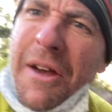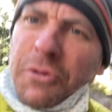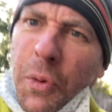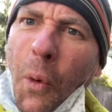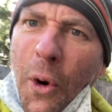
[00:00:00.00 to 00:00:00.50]
It
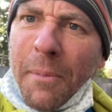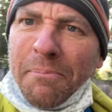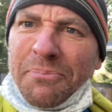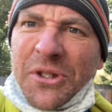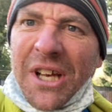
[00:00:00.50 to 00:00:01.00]
was warm,
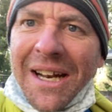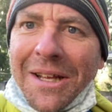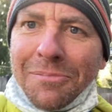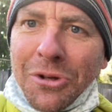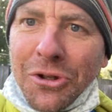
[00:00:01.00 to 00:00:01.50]

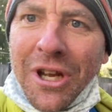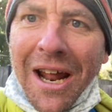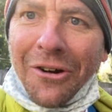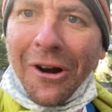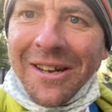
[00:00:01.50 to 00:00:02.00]
sunny, so she
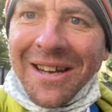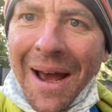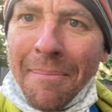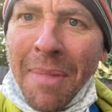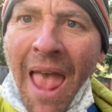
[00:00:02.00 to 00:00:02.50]
had a great
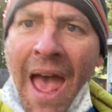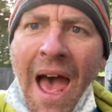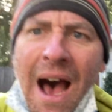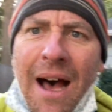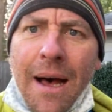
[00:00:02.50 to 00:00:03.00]
time.
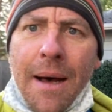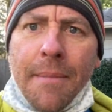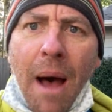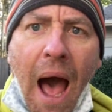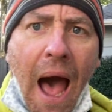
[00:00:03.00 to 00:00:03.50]

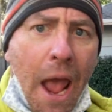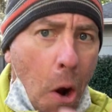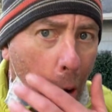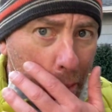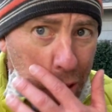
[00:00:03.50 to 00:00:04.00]
Um, I
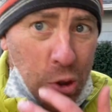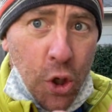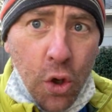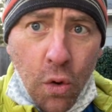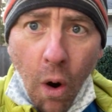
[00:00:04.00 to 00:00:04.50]
hope you